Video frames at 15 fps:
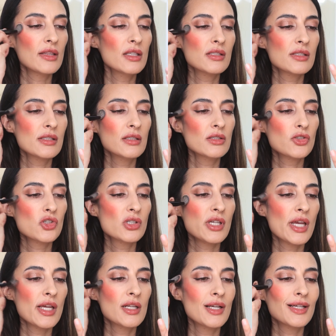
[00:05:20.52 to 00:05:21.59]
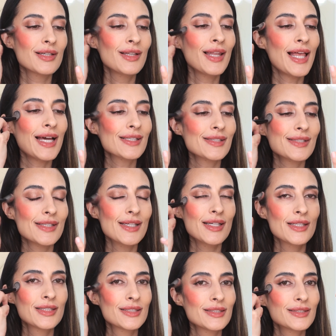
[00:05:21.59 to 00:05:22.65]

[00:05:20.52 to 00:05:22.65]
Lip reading: This is in the shade Glassy